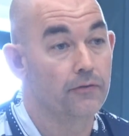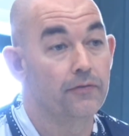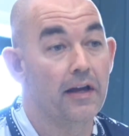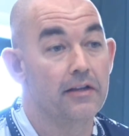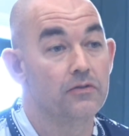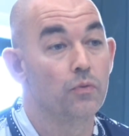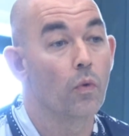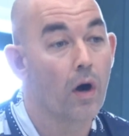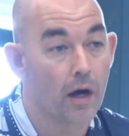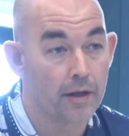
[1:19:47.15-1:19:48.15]
phase
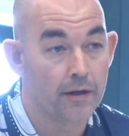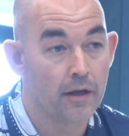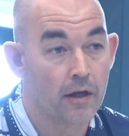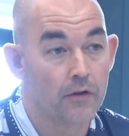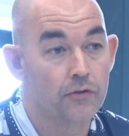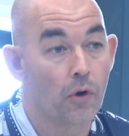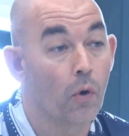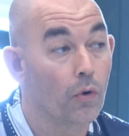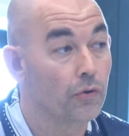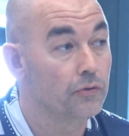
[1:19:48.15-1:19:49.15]
one
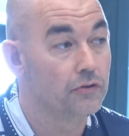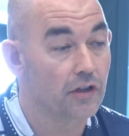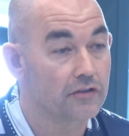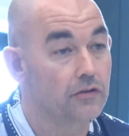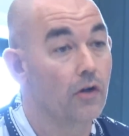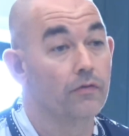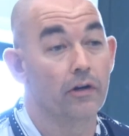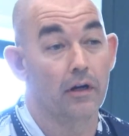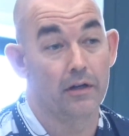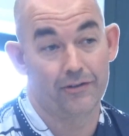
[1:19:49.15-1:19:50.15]
totaled just over
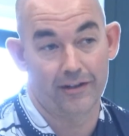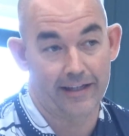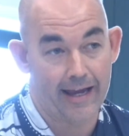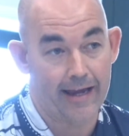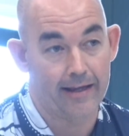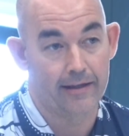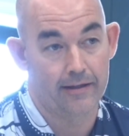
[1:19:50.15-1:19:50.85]
$100,000.